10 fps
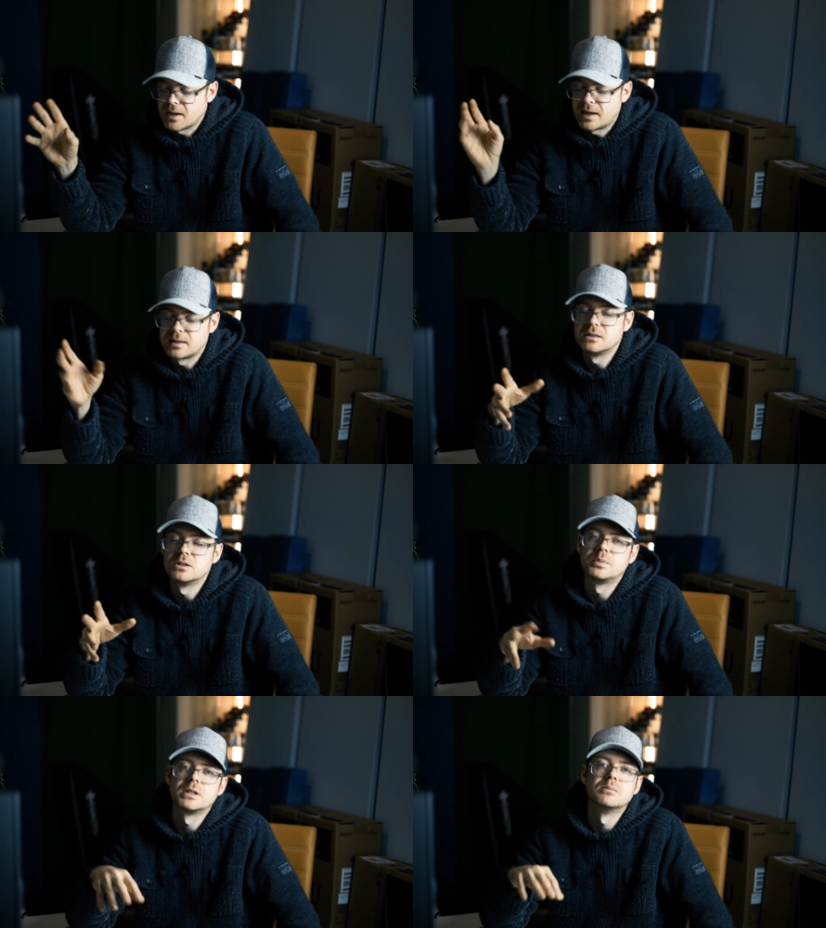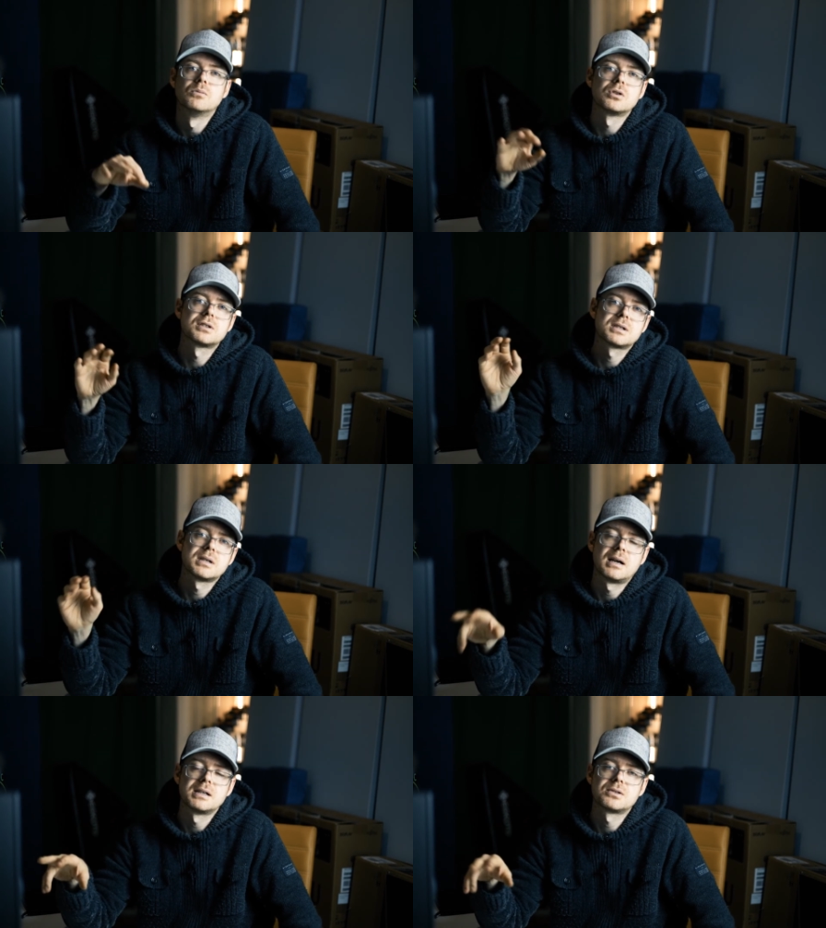add a little bit of musk,
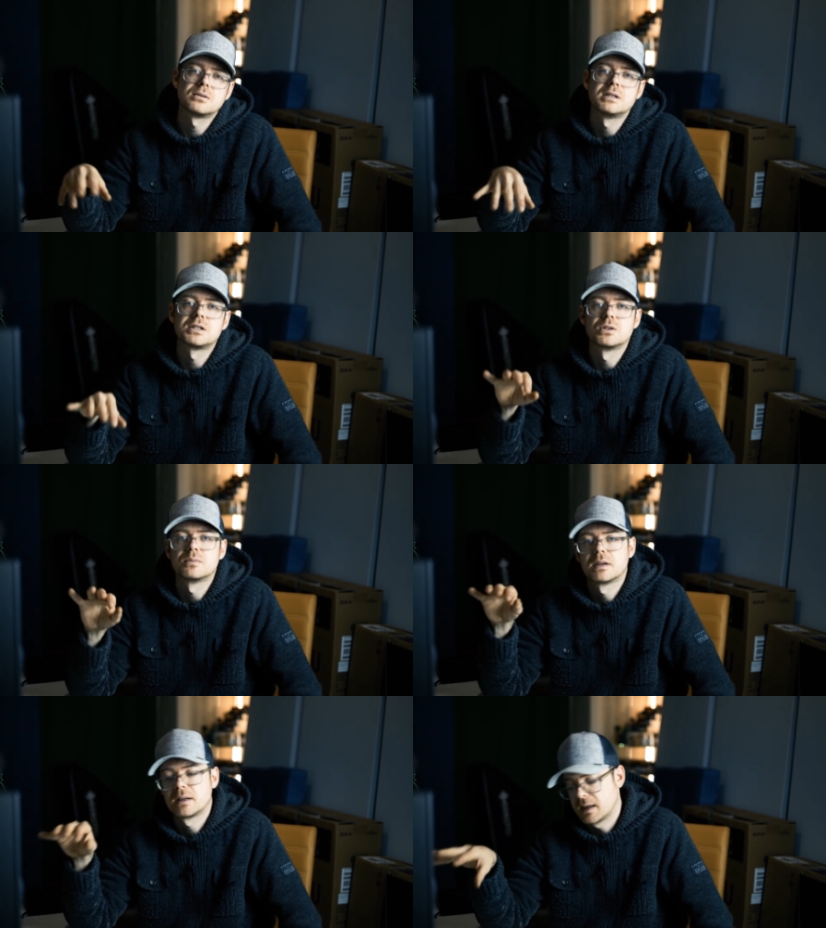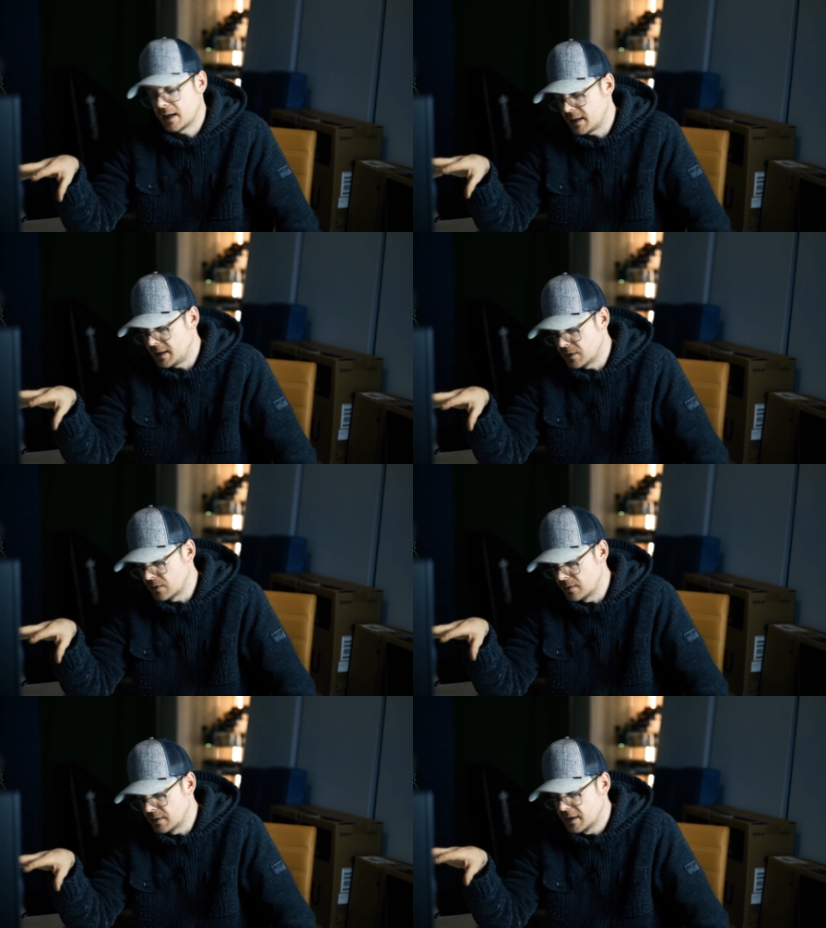ISO Super,
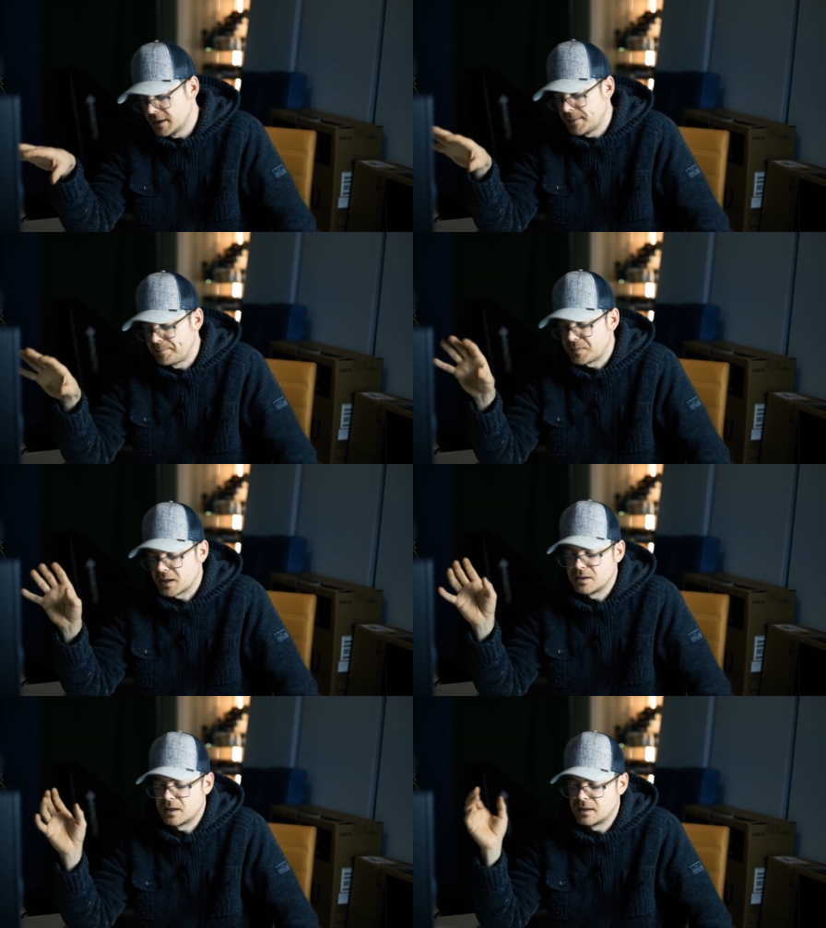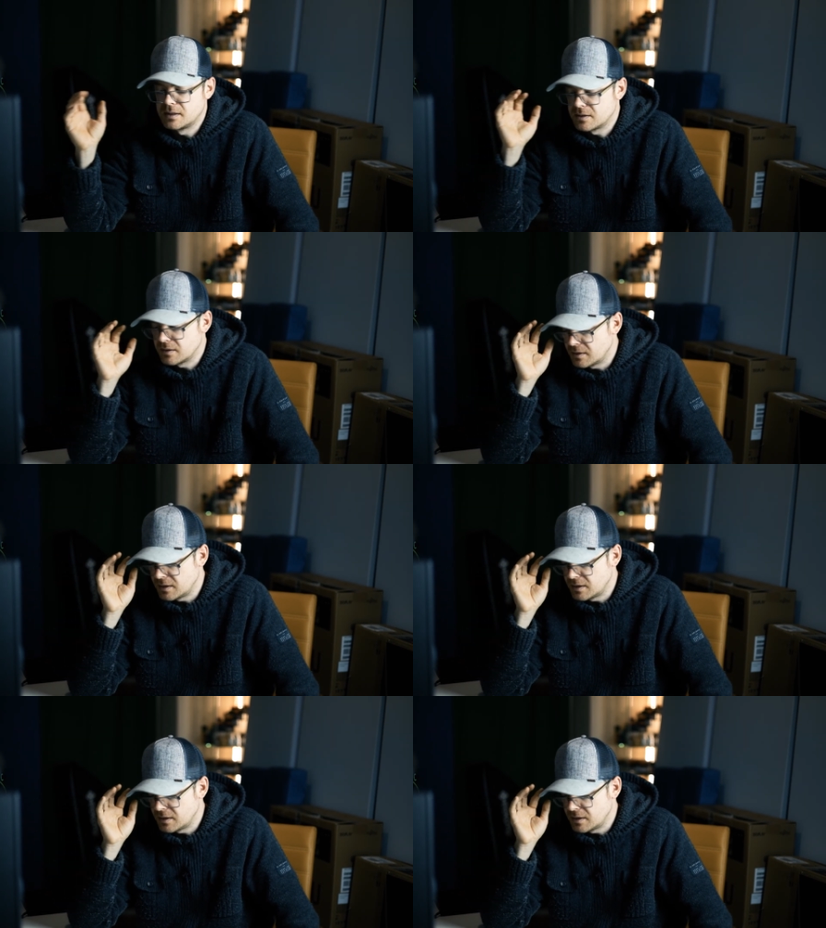Hedione, and